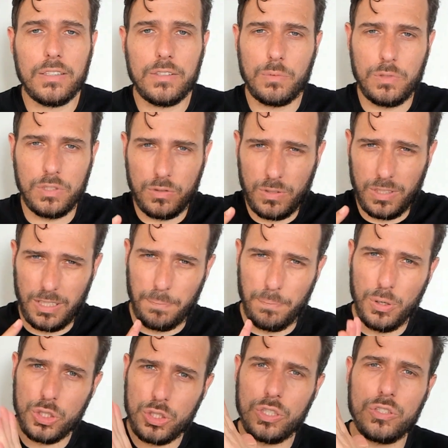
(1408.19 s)
This wants to kind of
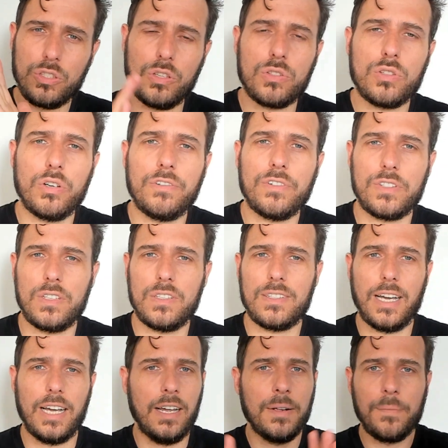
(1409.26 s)
push it to the surface and
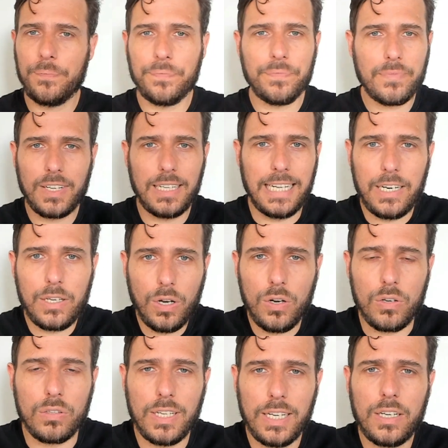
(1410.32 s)
say, let it go,
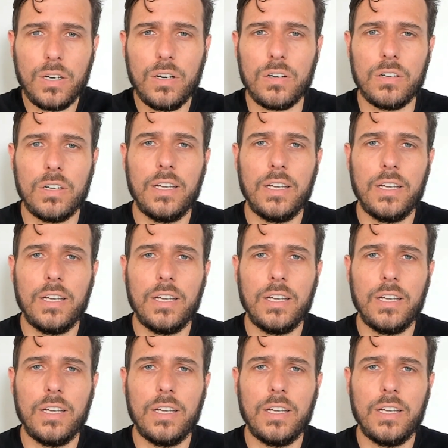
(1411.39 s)
let it go.